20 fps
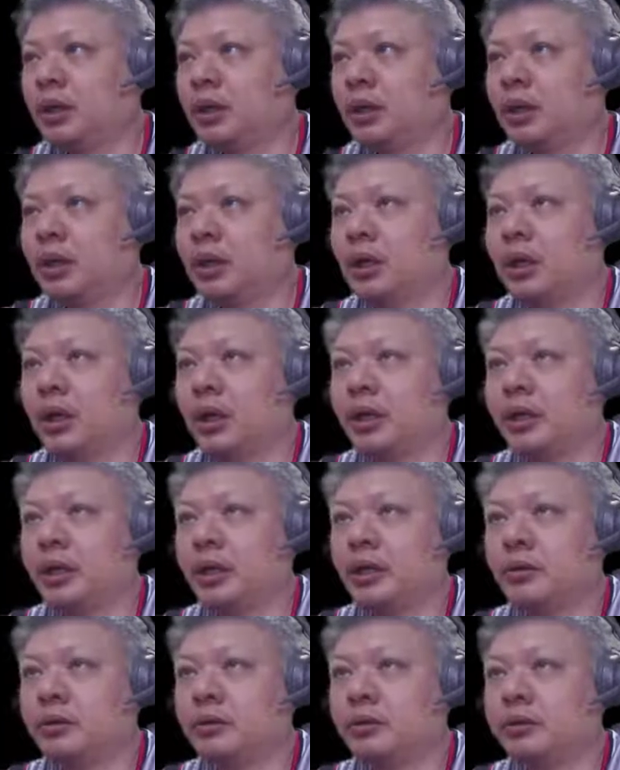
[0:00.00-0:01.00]
R9 equals
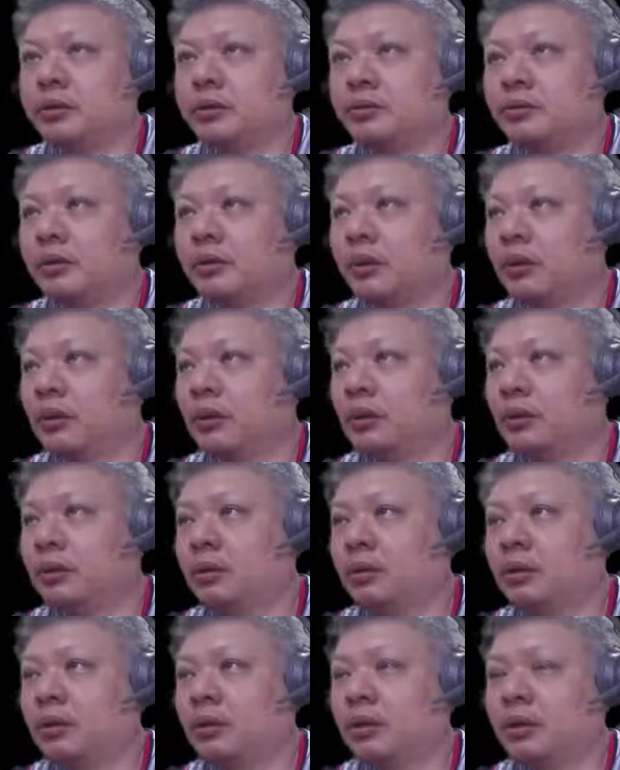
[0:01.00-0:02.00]
to 4,
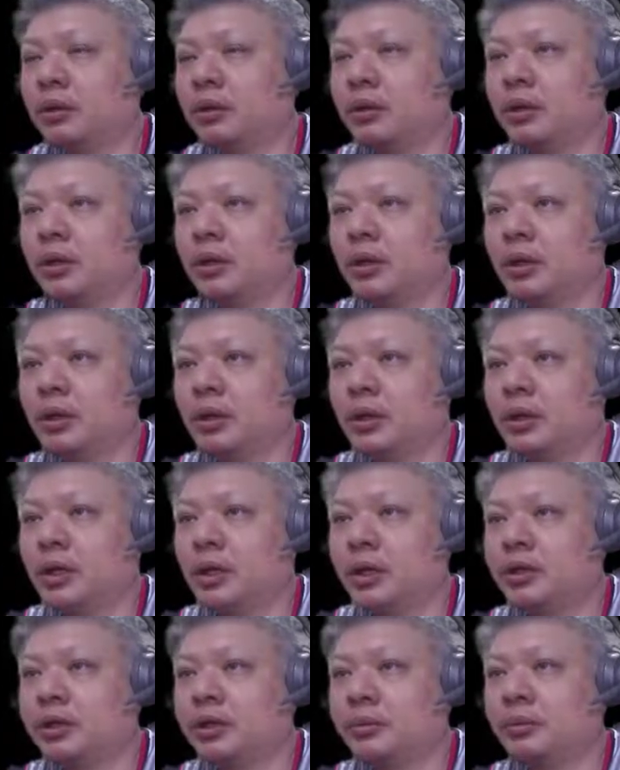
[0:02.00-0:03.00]
h8
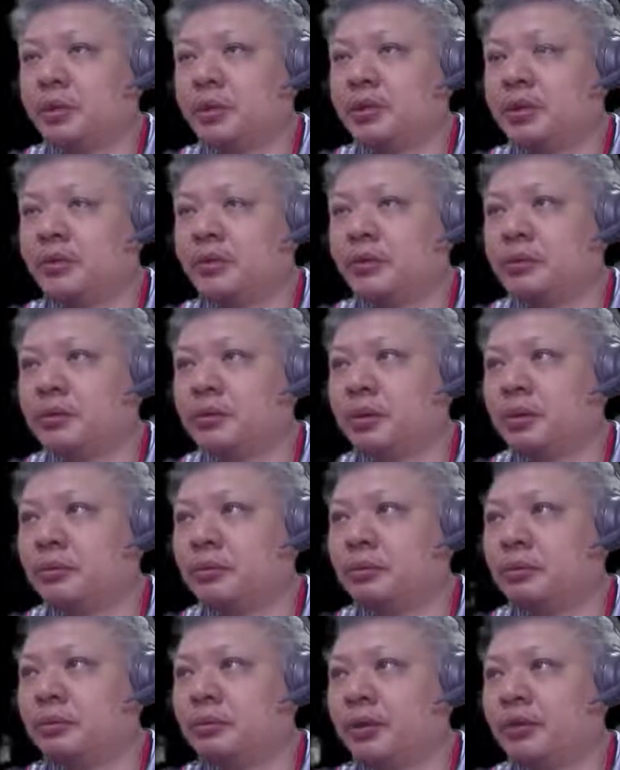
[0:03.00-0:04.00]
plus 7, so we
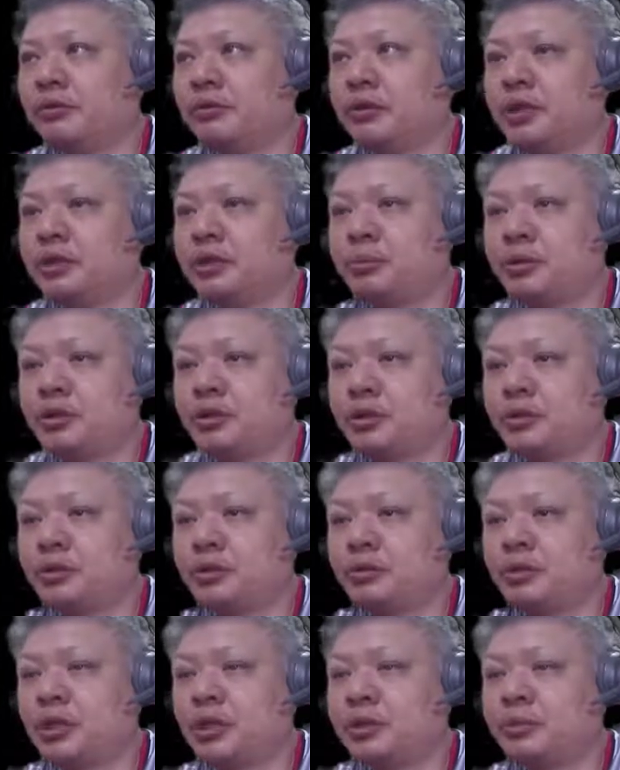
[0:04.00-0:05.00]
have
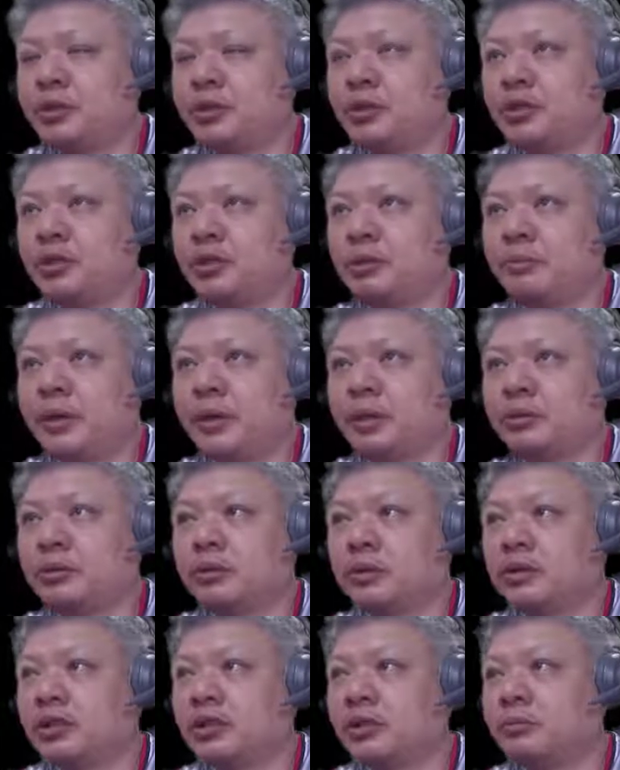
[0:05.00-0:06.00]
transposition back to the same
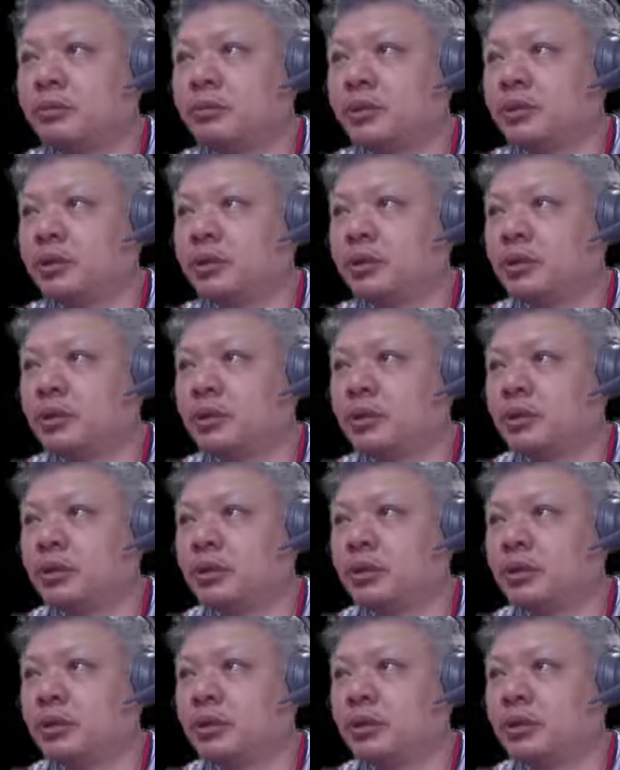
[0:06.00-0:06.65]
position.